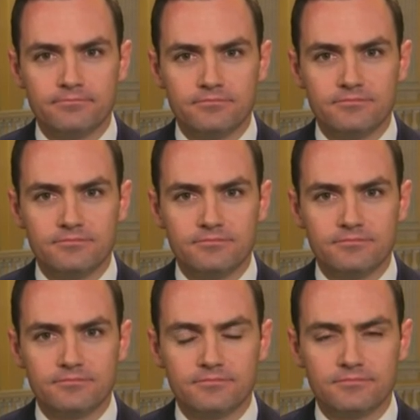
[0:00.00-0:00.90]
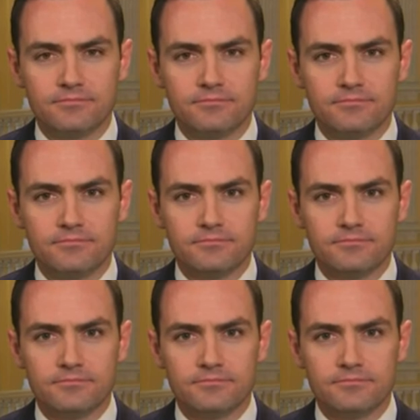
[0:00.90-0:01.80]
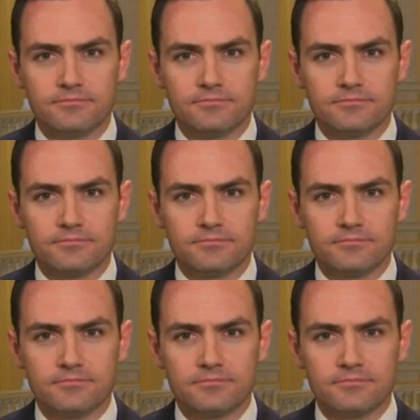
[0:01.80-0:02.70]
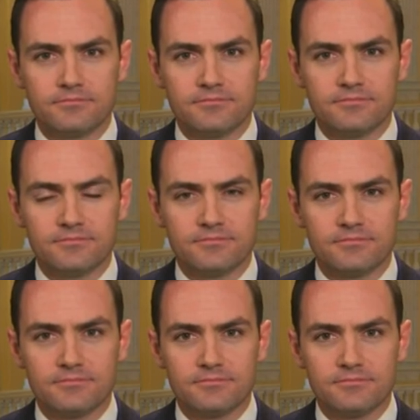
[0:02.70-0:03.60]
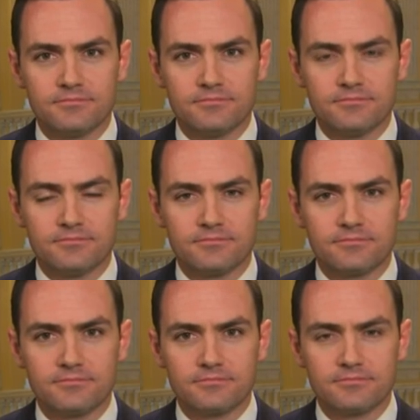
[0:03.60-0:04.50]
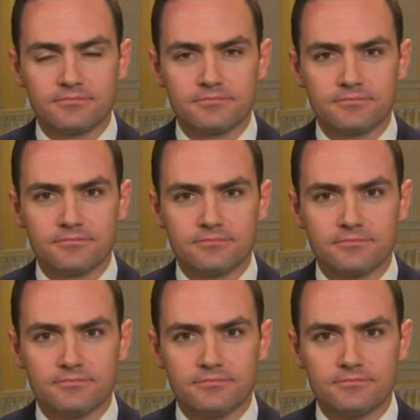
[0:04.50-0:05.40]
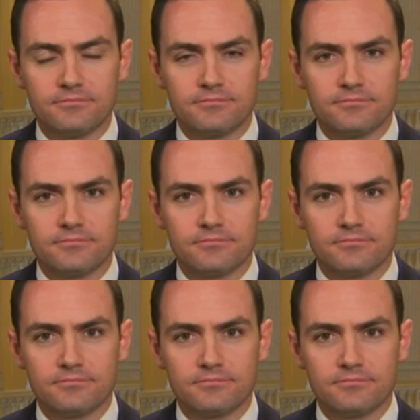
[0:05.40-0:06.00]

[no speech]